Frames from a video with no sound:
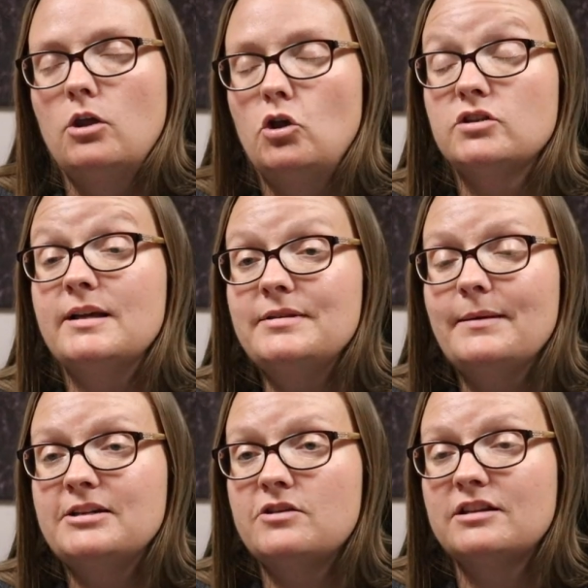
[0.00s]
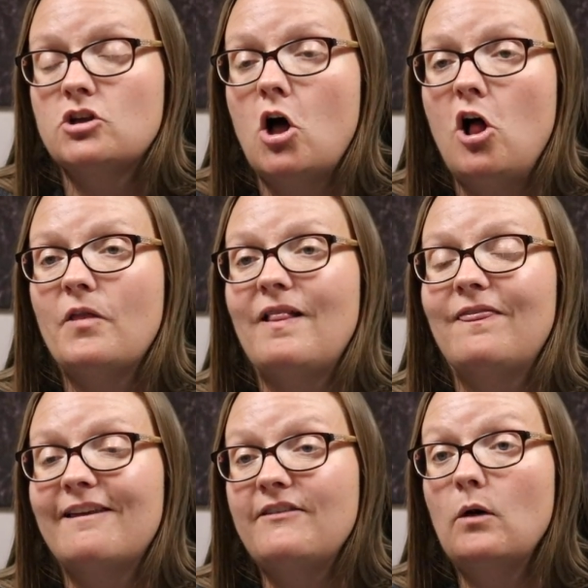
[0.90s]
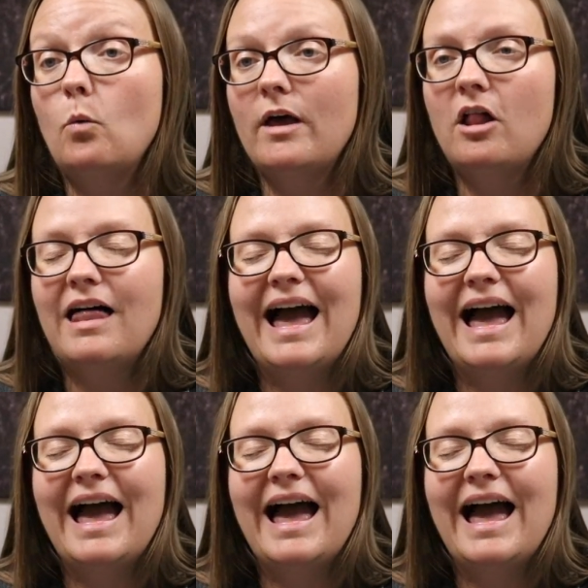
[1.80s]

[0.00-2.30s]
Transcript: You'll sometimes hear this called a living will.